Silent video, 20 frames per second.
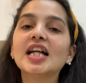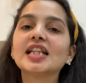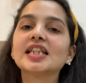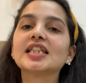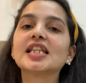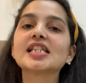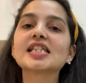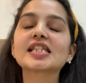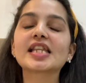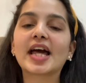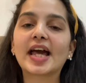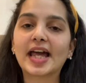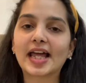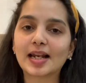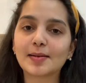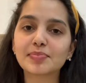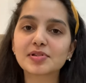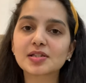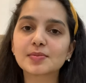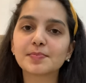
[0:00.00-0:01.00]
This
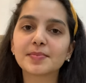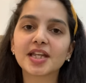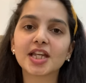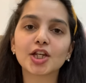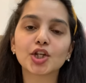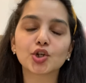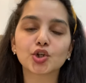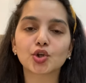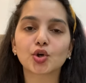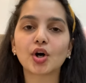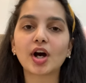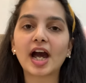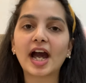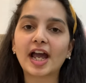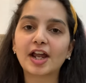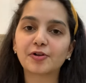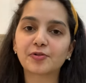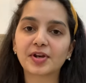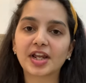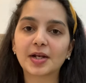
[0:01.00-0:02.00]
helps me, you know,
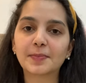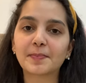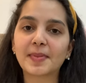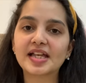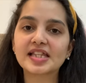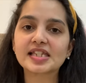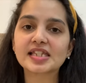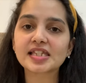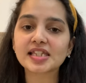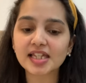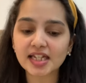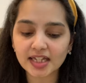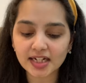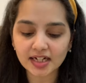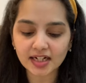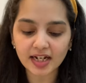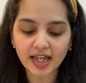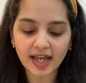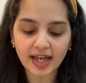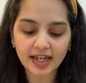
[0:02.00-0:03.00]
hydrate my
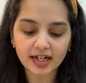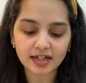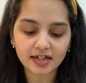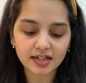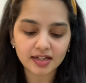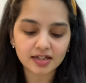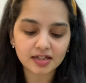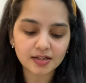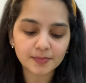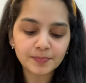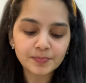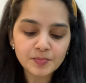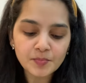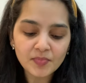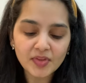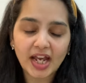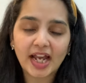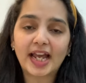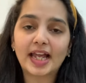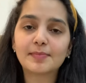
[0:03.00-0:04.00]
skin and it
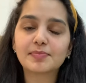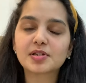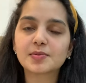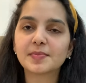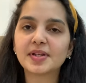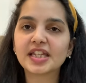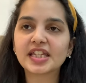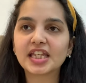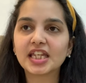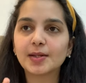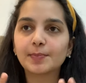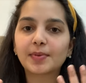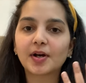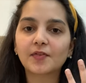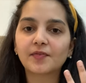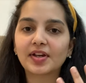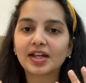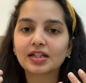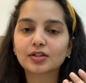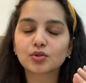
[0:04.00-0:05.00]
helps me keep
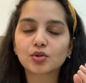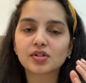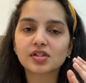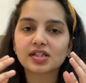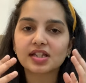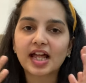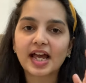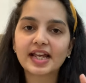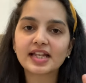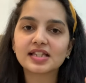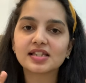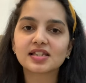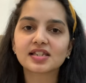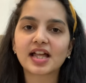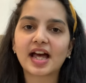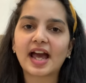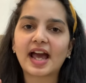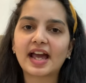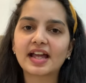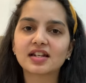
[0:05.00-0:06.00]
away those lines
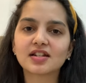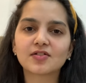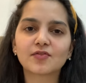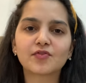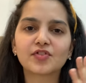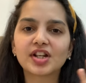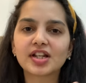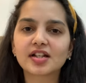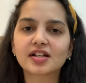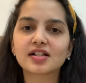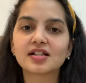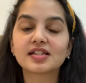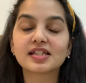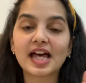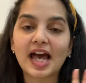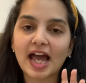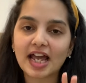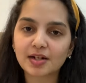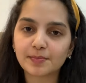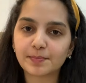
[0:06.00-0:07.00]
and wrinkles
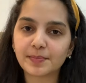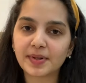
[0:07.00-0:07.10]
at